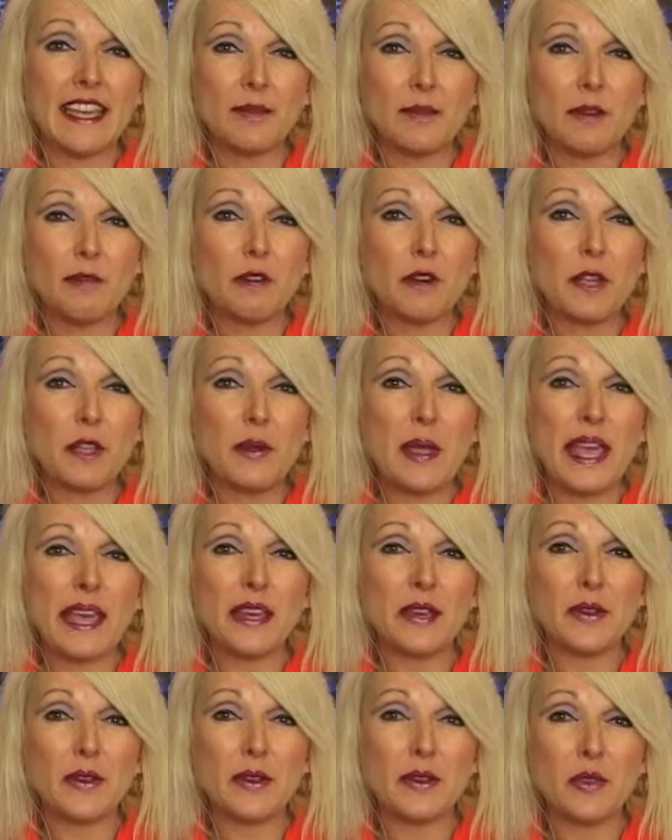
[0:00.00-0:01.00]
and before you head
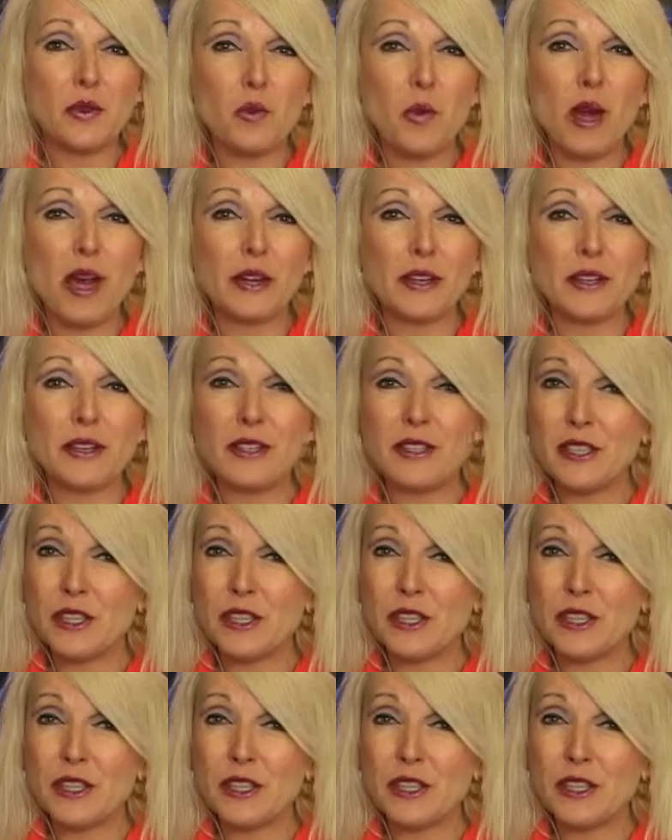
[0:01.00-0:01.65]
out on the water,